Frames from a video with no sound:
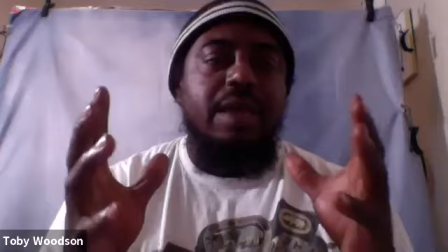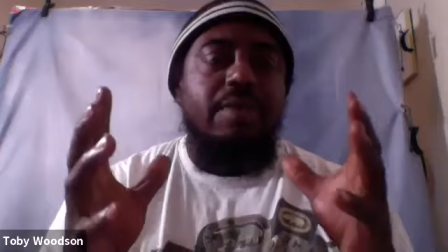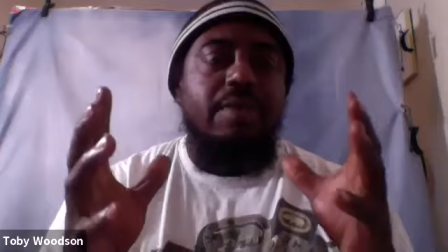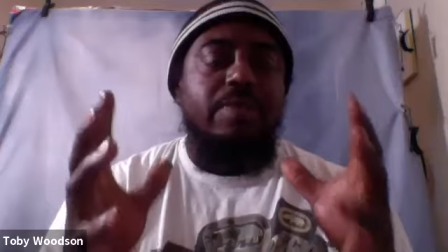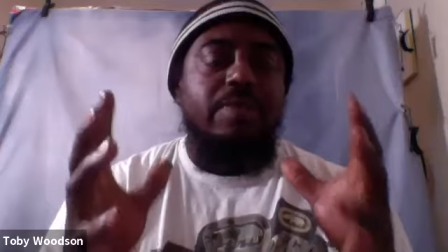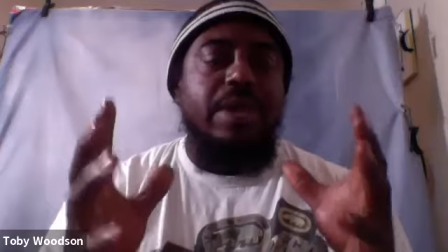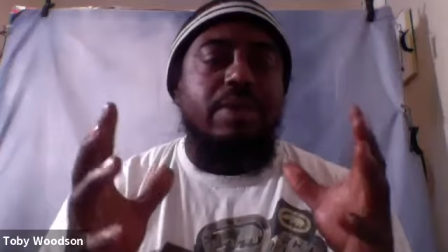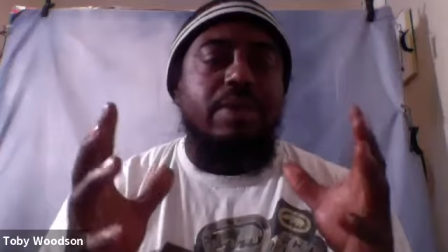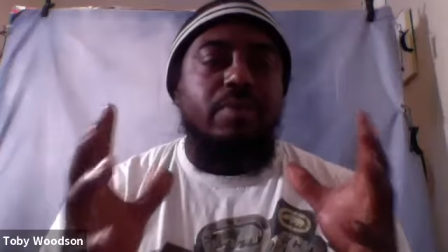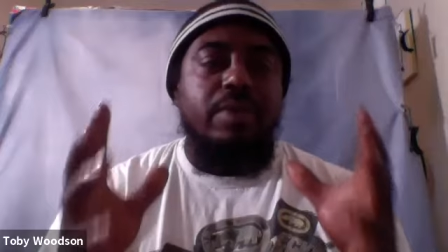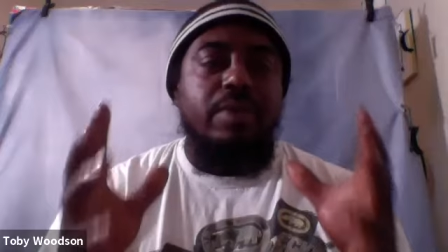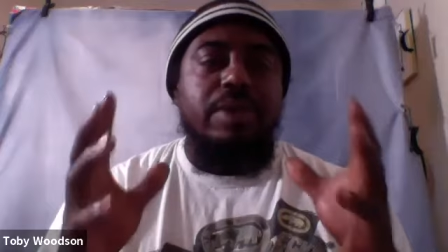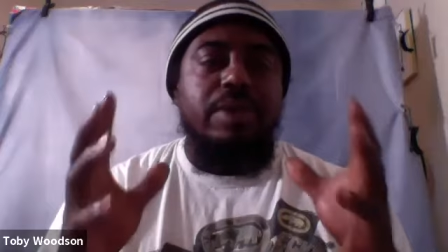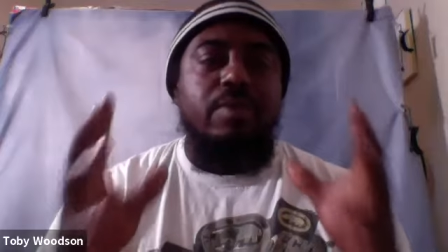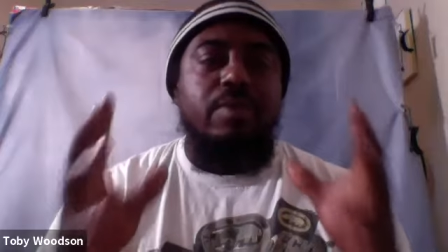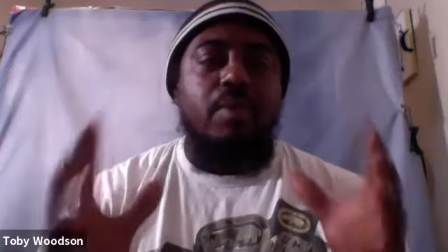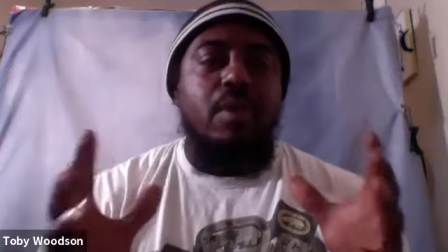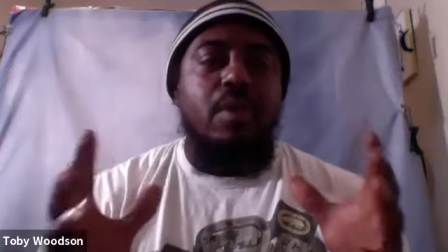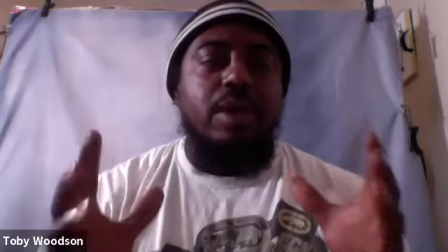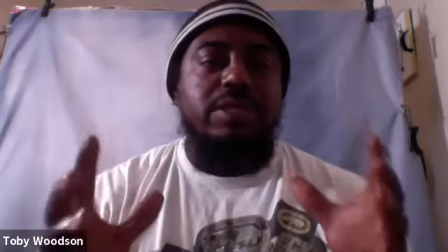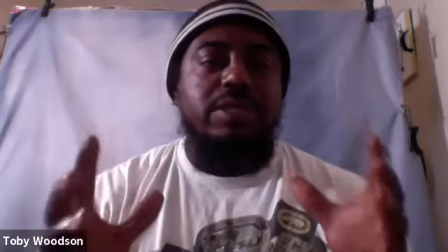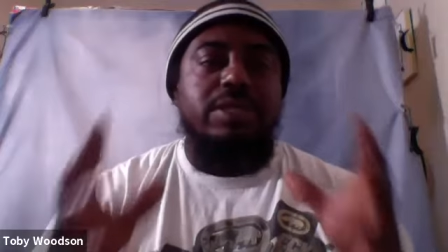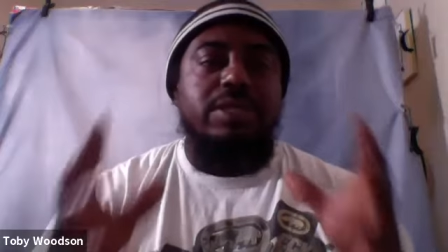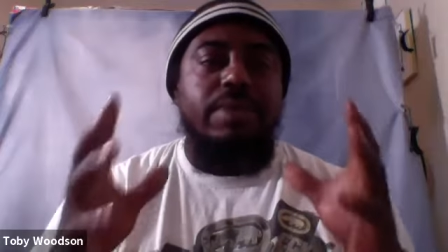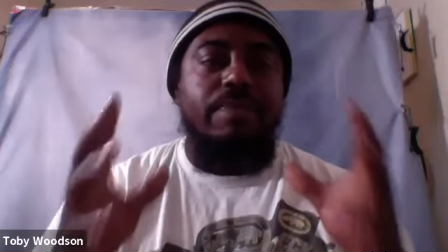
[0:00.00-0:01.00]
that we
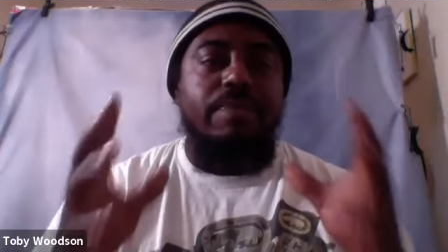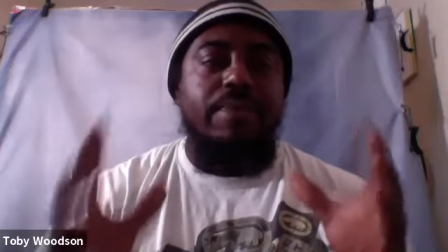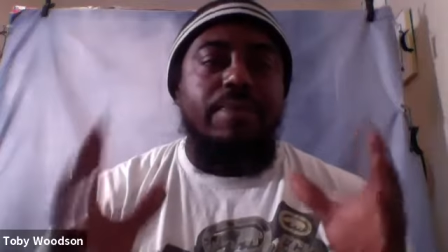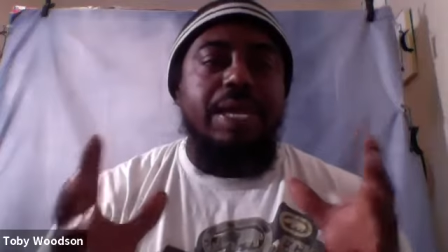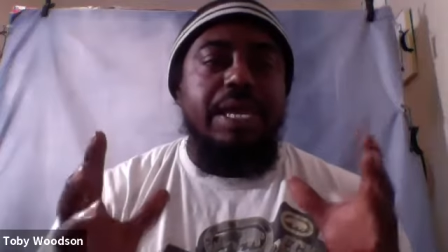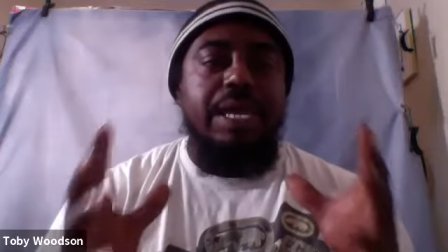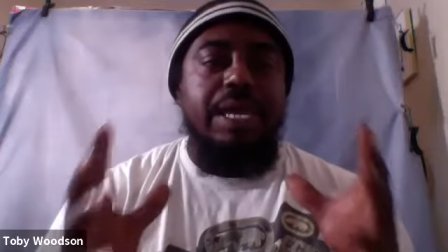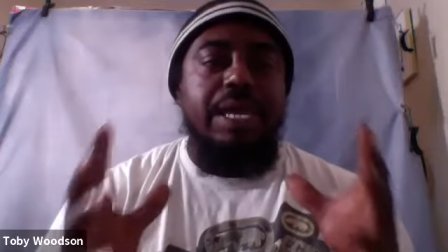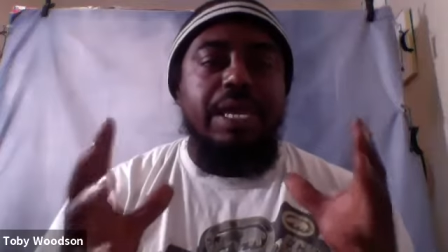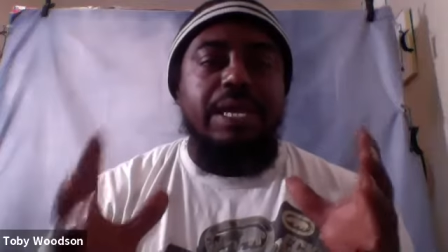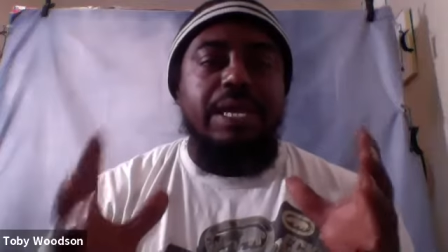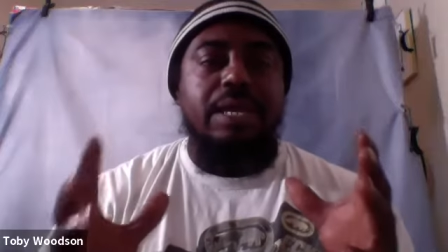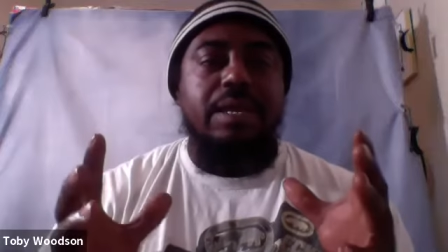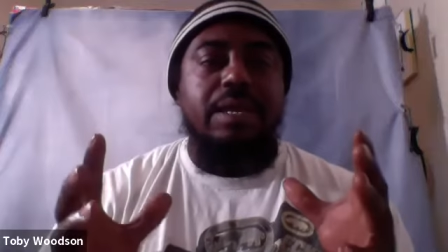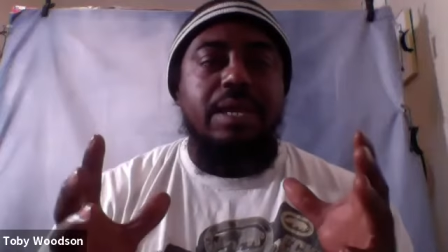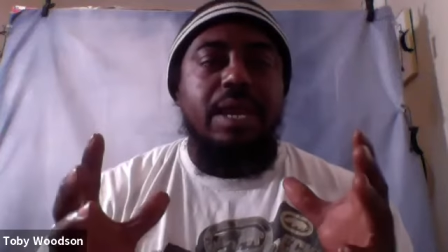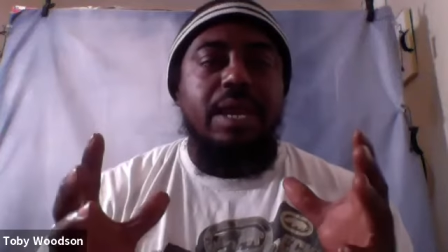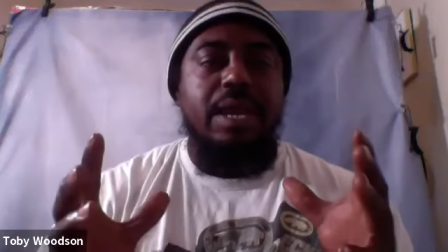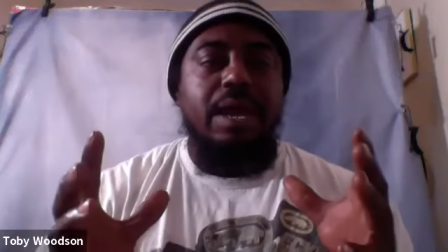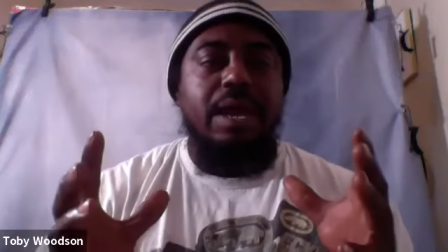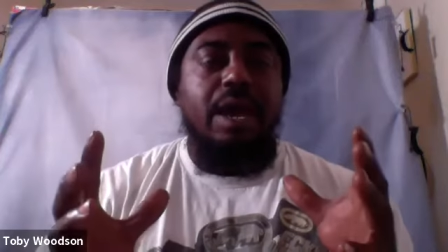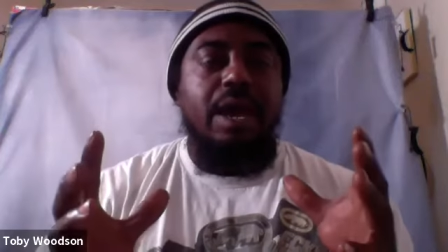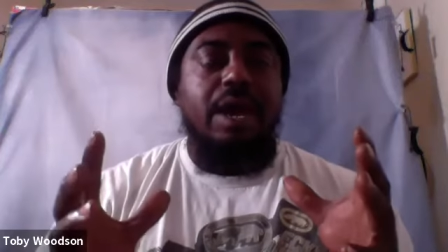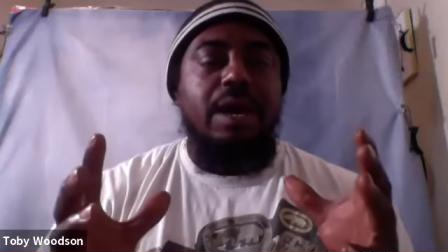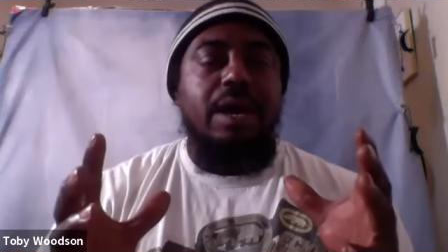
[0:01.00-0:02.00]
want to be in
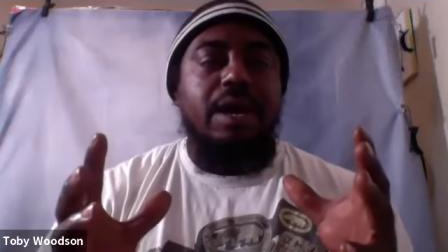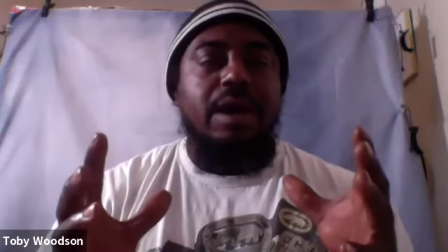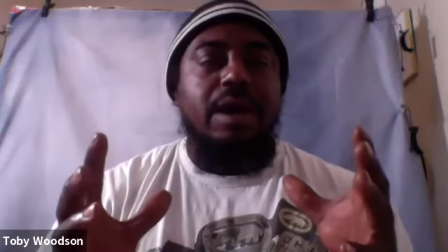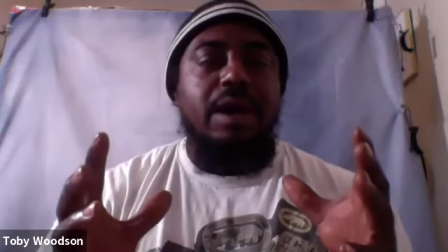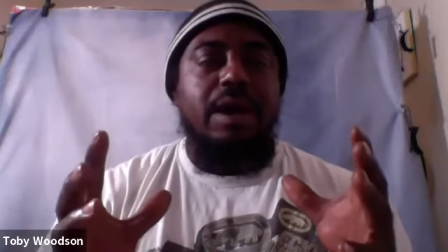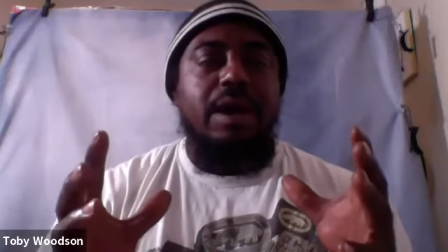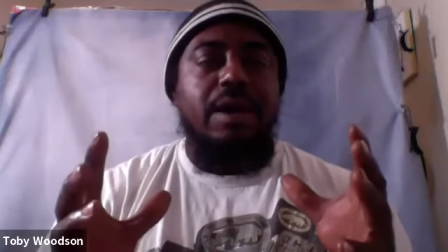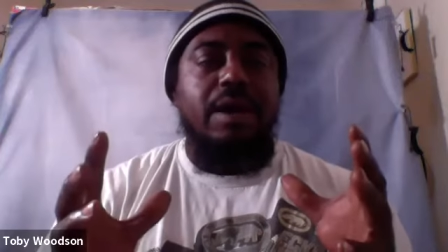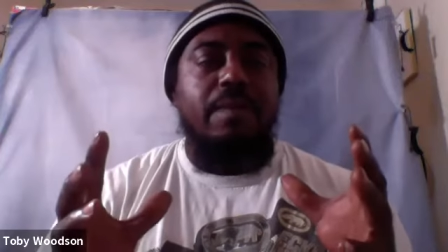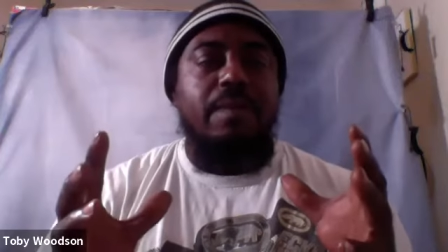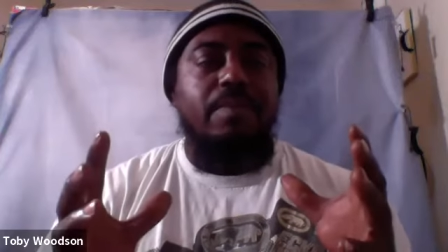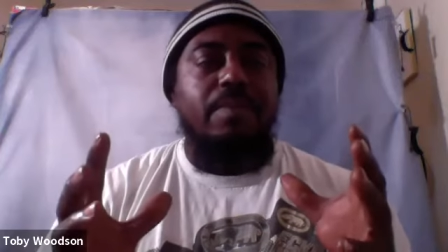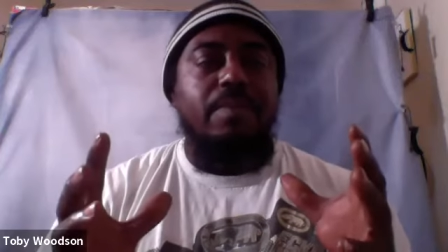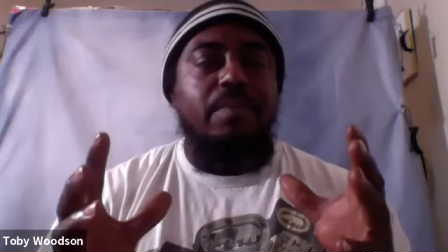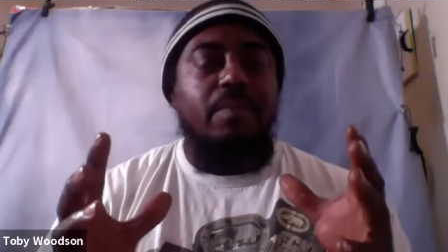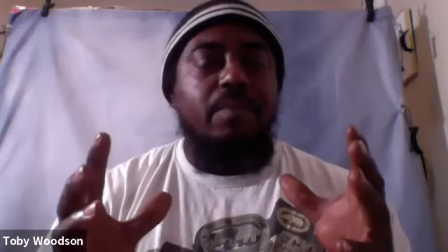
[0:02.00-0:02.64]
uh, uh,